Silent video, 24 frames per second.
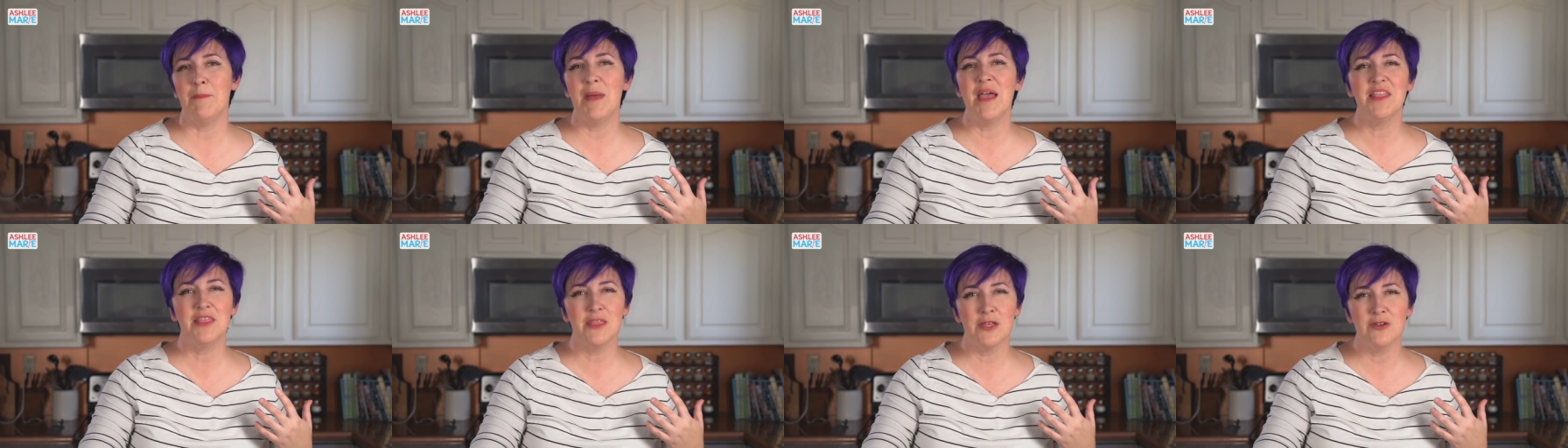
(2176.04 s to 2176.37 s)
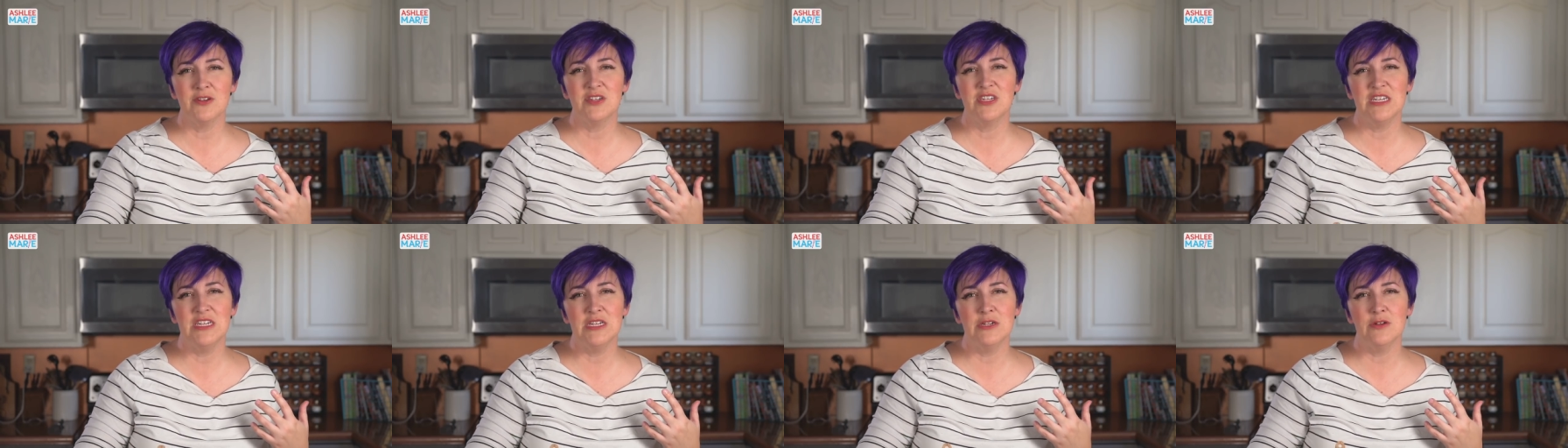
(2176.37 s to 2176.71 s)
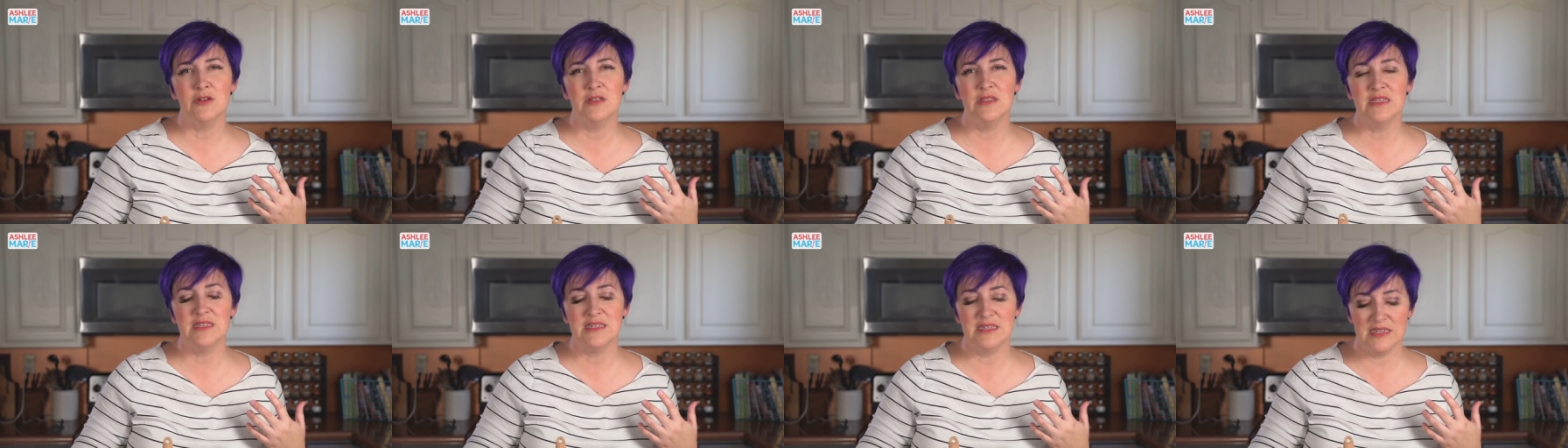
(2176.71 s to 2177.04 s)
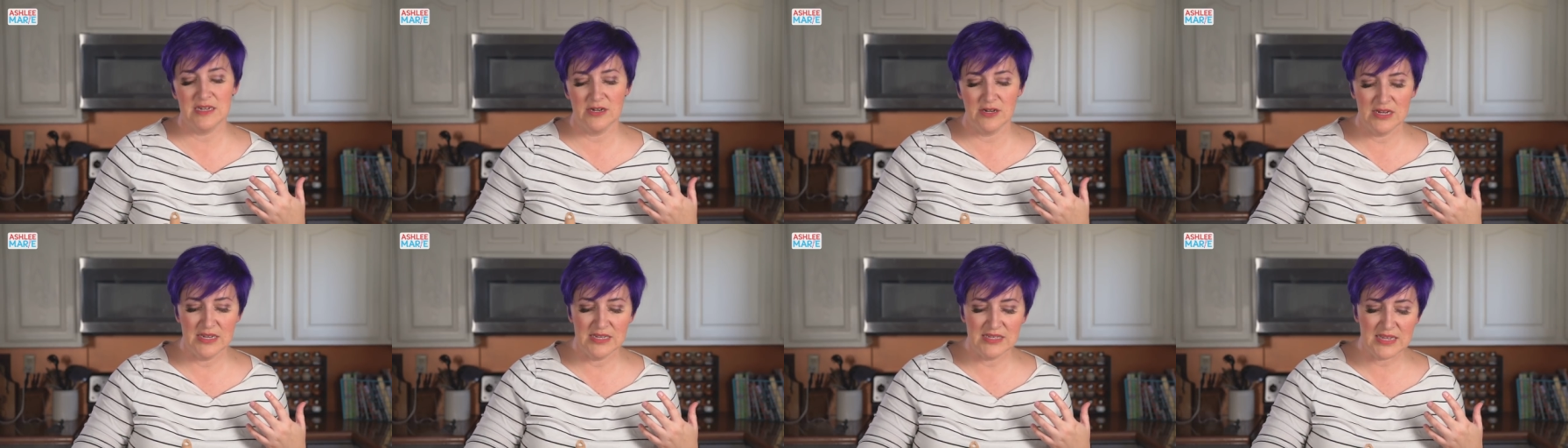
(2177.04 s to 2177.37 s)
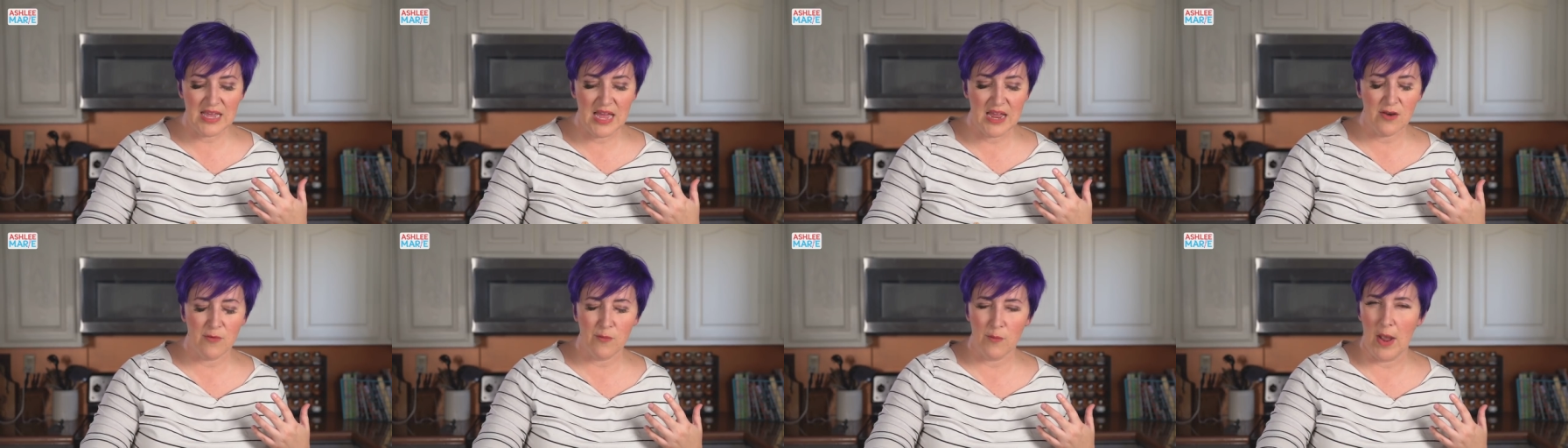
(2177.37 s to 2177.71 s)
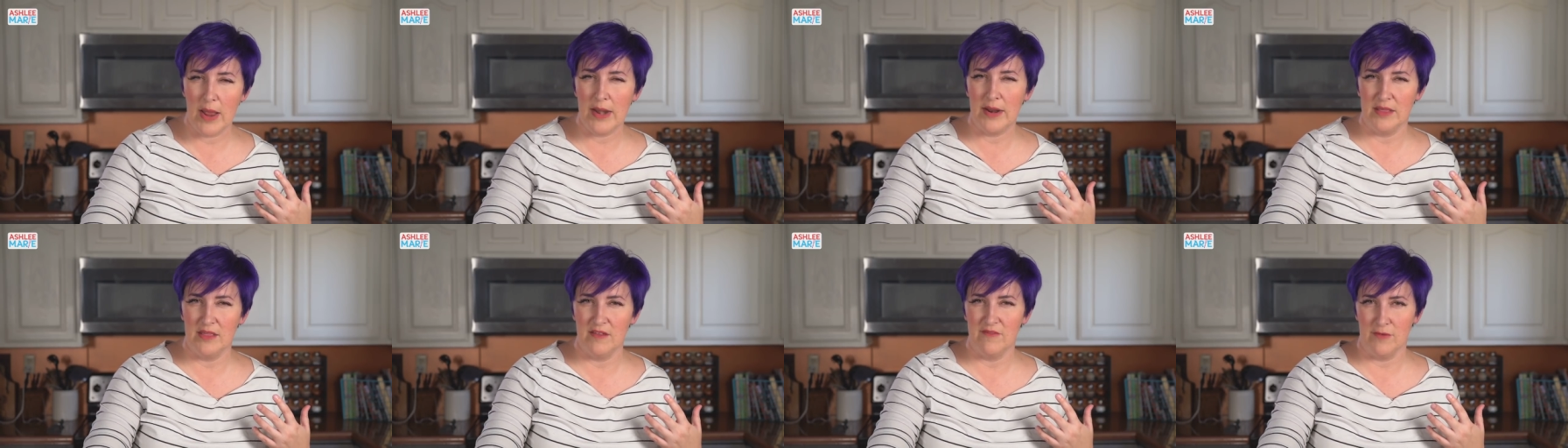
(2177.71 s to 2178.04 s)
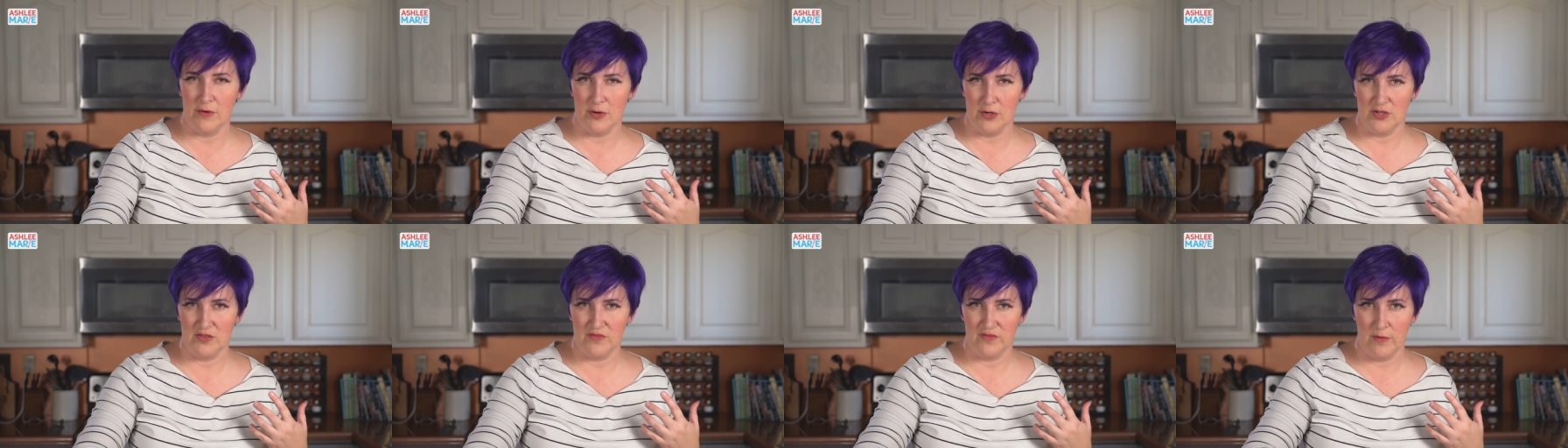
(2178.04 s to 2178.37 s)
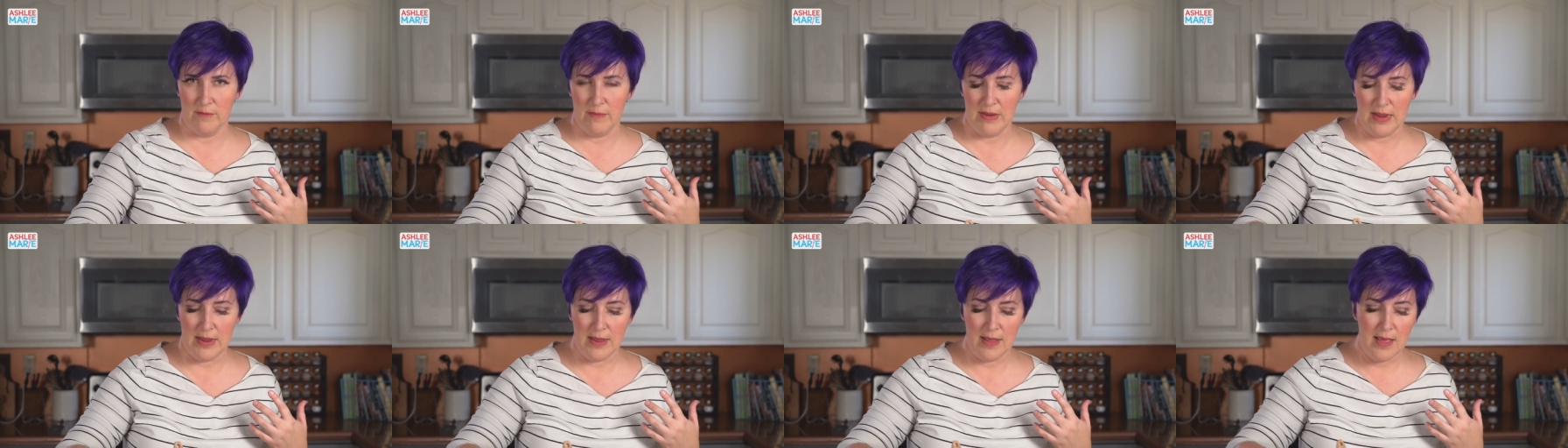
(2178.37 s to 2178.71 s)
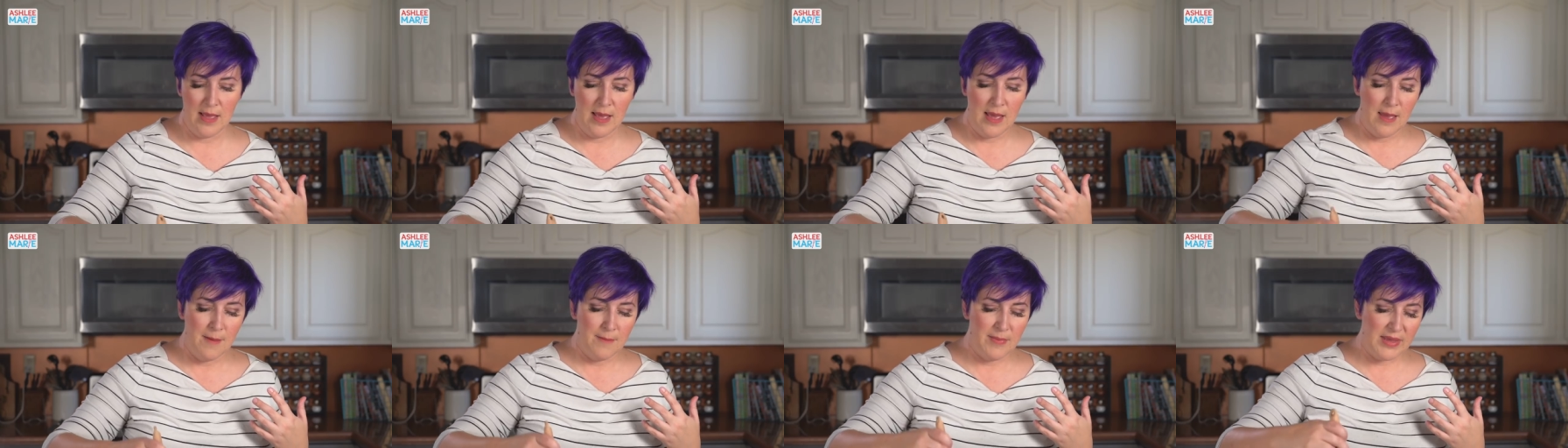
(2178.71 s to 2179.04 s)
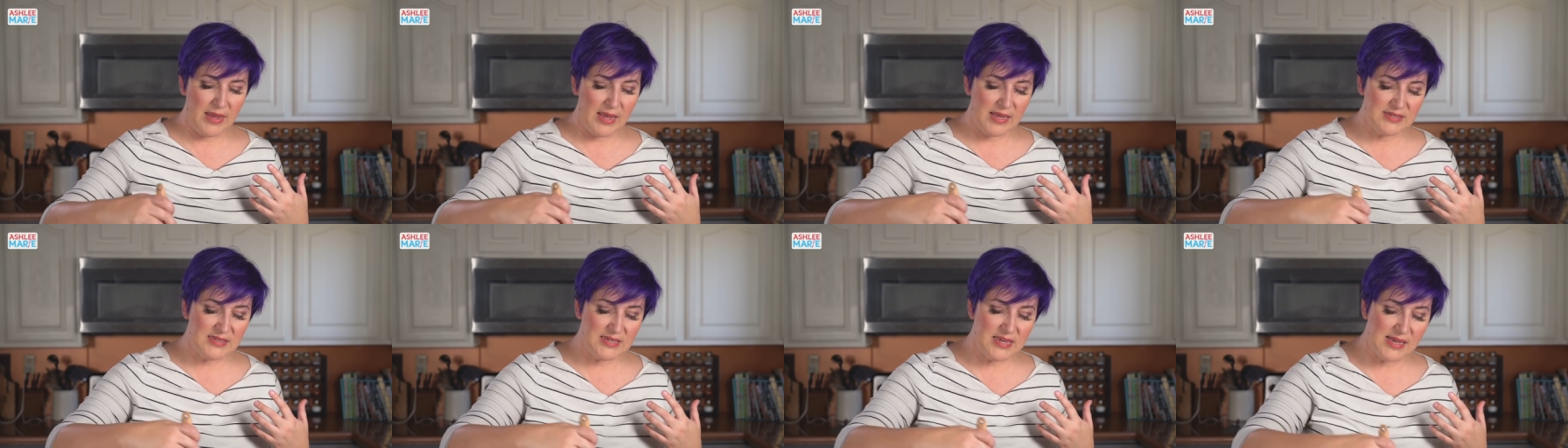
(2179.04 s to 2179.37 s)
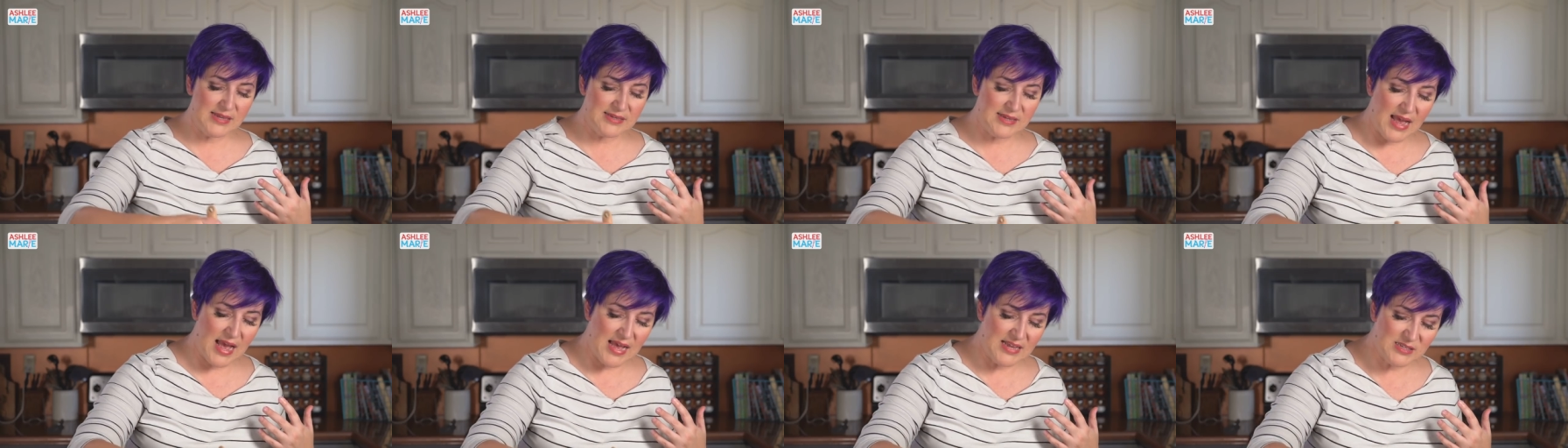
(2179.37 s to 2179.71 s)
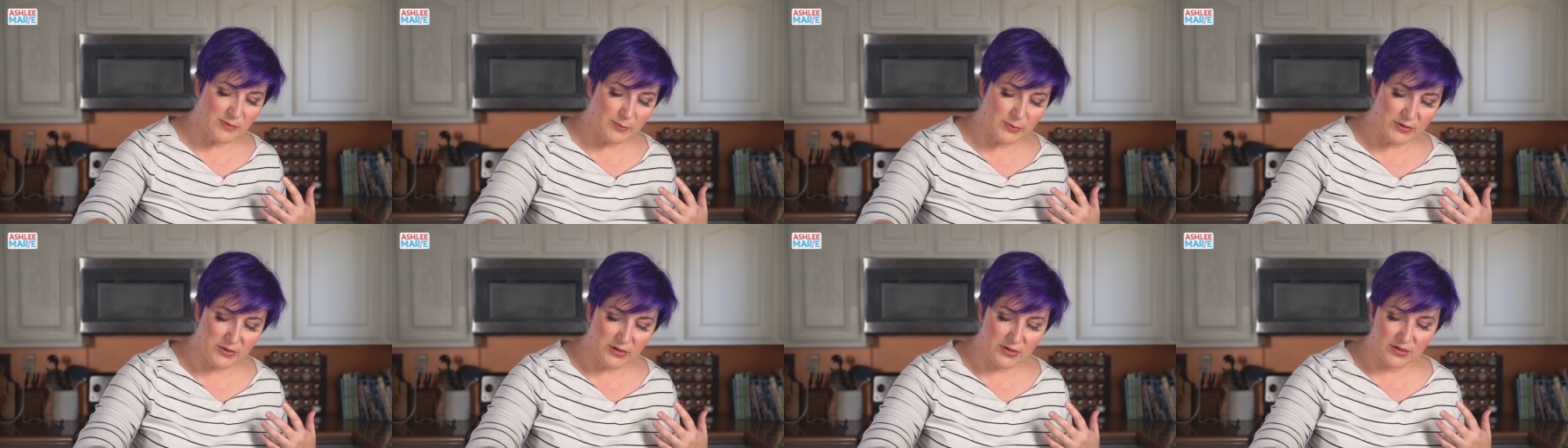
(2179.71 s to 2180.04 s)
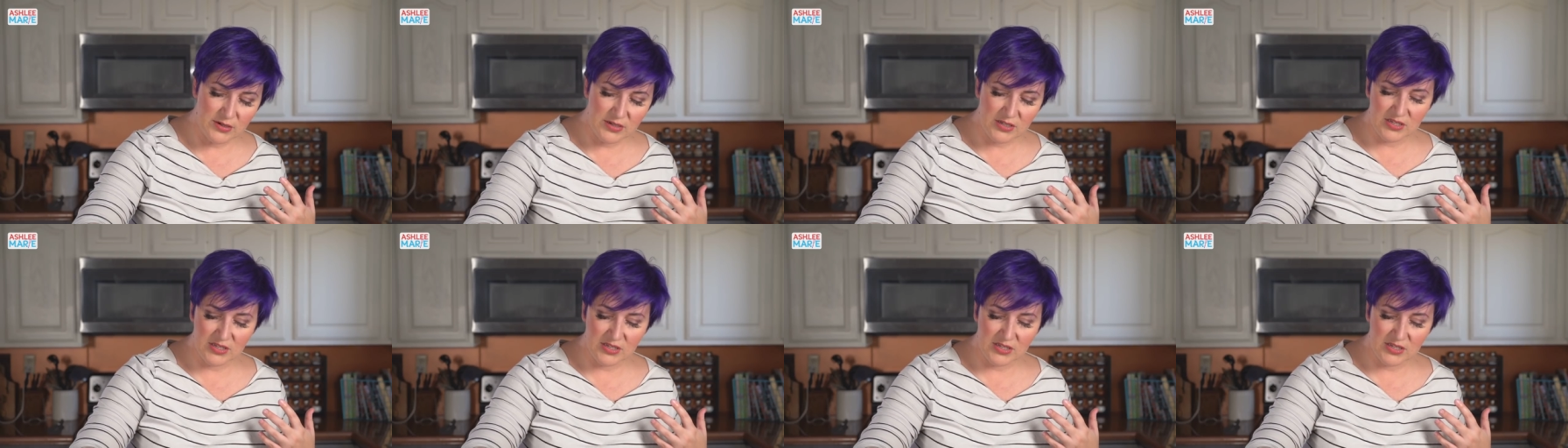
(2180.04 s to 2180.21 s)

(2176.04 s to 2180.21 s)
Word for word: 13-year-old this year, he's kind of right on the verge for me because he has Asperger's.